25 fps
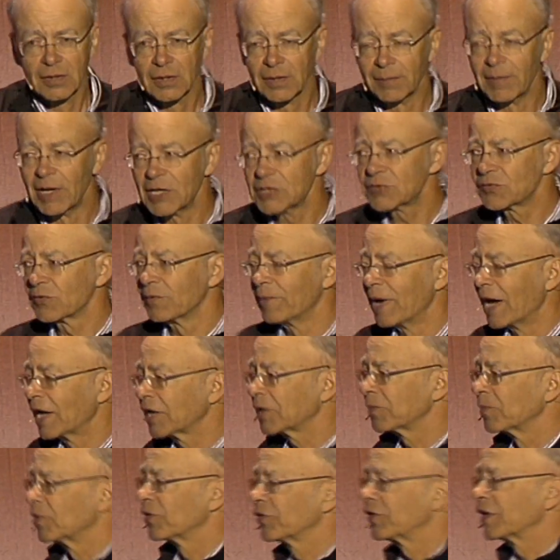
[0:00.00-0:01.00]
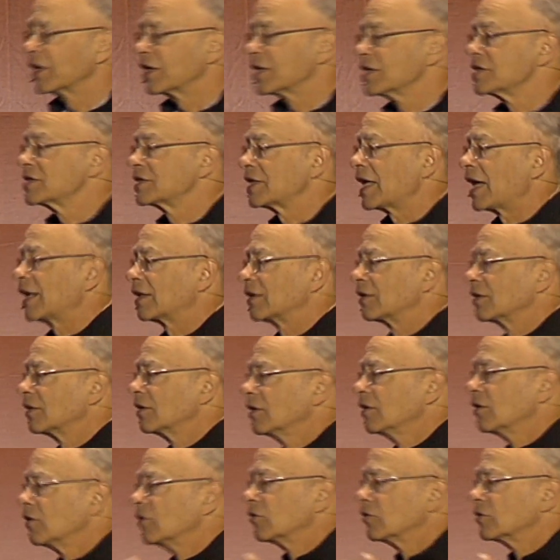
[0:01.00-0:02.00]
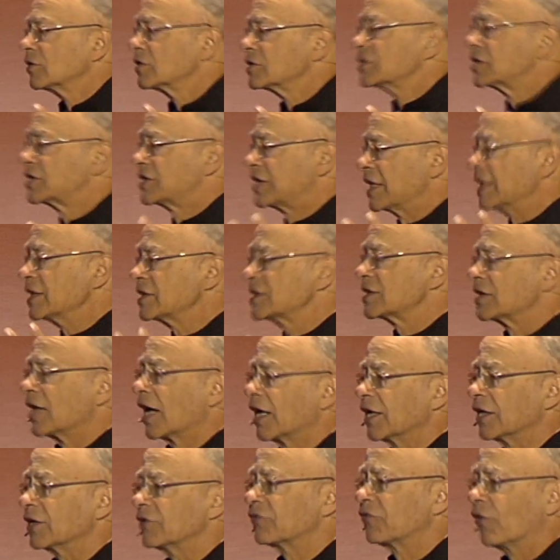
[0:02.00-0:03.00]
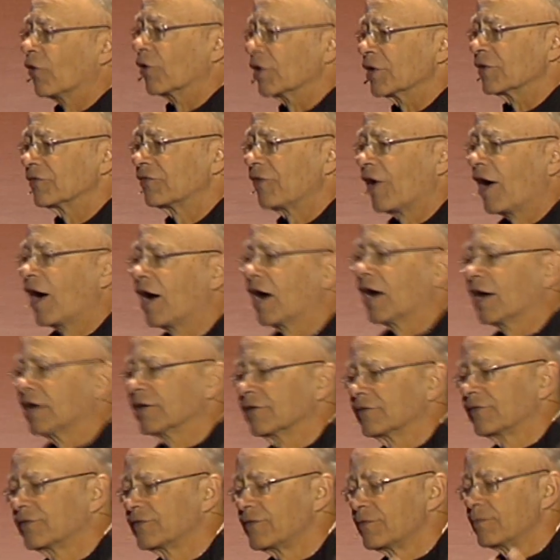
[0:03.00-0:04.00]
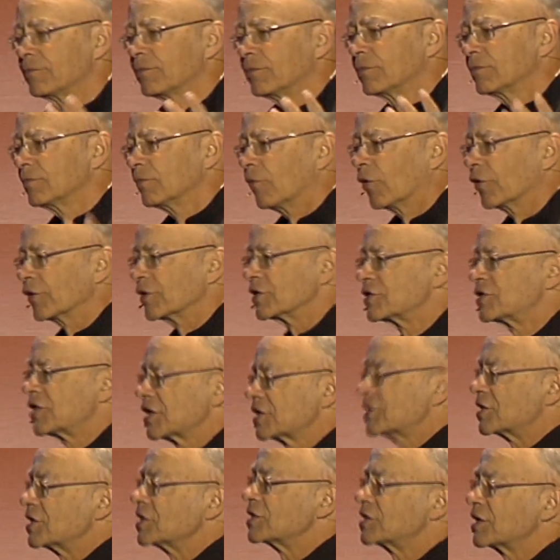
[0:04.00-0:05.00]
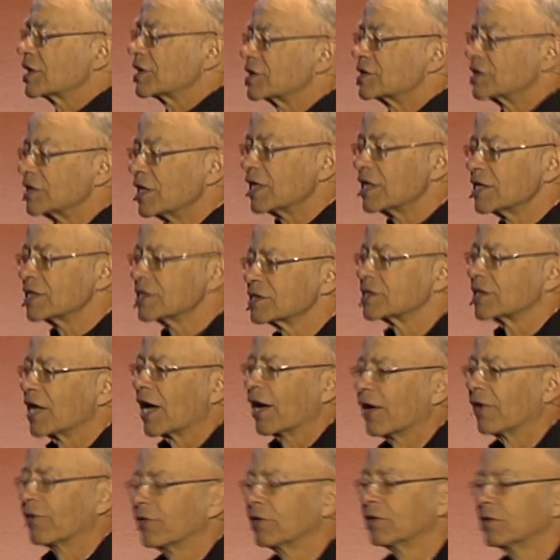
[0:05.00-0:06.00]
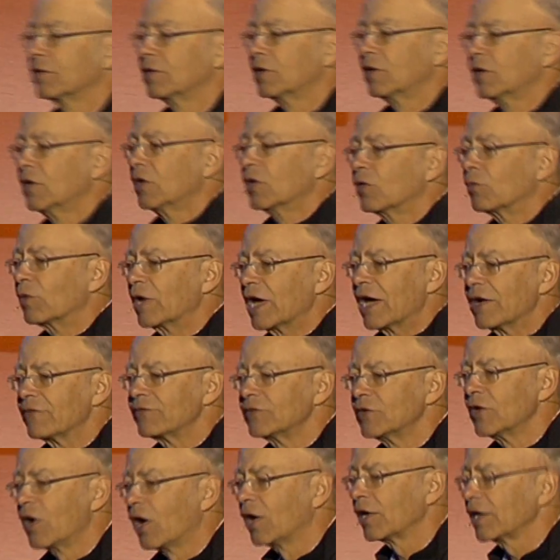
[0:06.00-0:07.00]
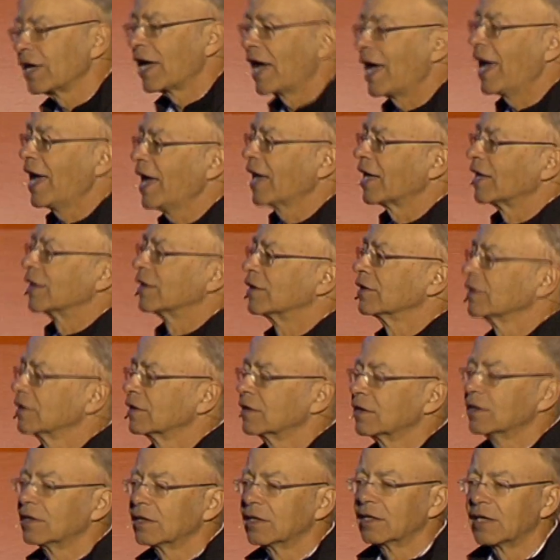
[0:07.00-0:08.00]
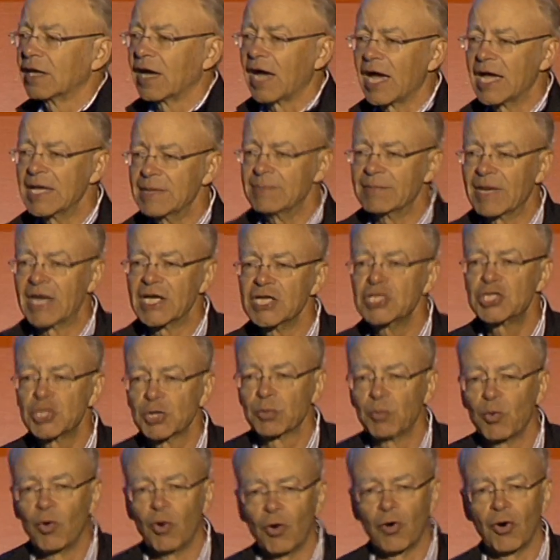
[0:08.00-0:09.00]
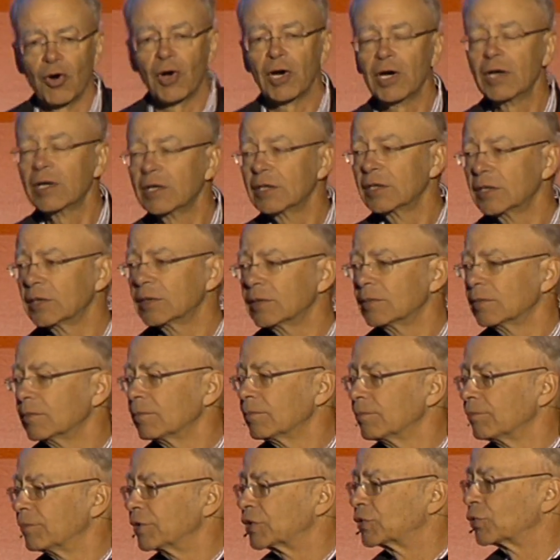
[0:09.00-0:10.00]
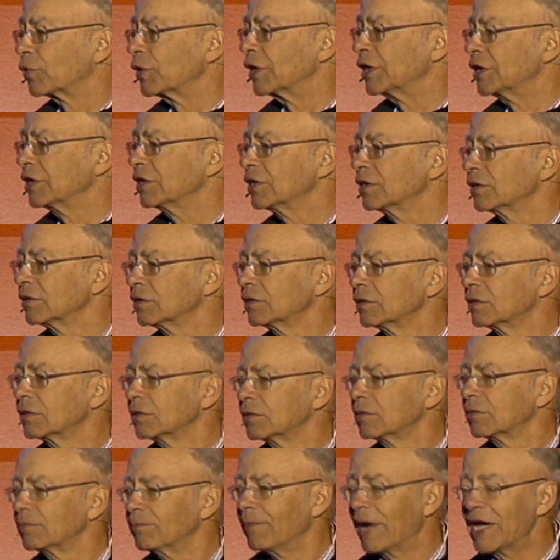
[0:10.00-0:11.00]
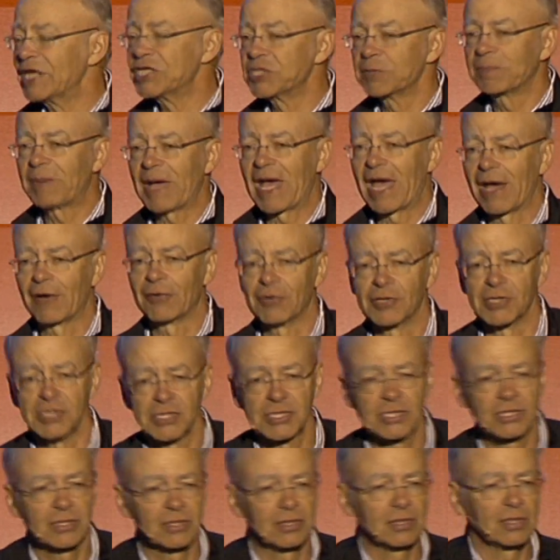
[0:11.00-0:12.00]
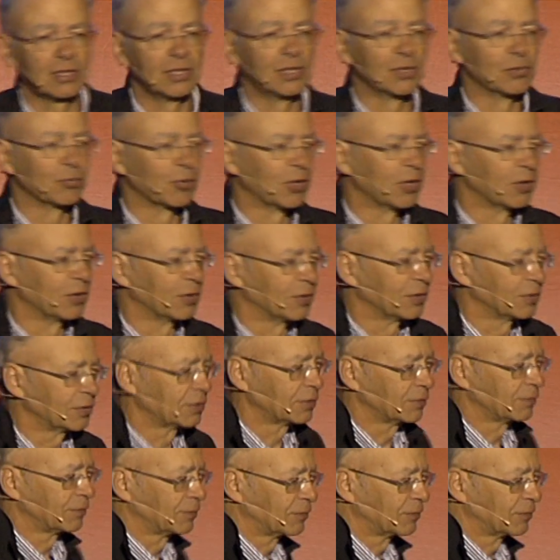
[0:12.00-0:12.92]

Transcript: the most remarkable thing is that since 1945, more than 66 years now, we have not had a major war between major powers in the world.